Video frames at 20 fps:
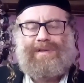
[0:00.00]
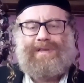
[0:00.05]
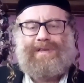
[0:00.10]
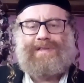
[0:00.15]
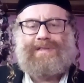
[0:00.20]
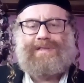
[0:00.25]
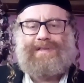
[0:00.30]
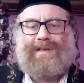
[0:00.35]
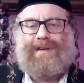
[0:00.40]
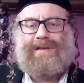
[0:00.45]

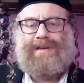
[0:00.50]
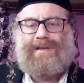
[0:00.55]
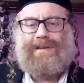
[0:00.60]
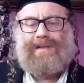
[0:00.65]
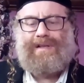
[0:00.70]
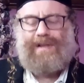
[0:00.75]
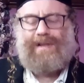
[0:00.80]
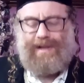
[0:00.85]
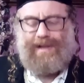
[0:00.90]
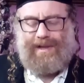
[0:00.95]
this uh,
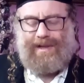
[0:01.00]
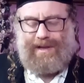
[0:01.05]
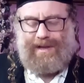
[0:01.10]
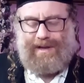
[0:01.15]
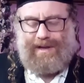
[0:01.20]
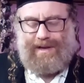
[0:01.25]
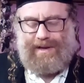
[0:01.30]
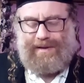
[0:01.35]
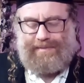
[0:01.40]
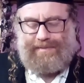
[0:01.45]

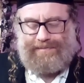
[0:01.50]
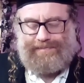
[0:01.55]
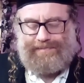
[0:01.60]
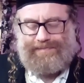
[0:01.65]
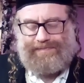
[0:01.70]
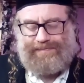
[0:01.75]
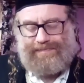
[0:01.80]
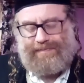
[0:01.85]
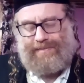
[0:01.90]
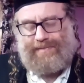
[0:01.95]

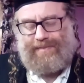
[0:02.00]
um,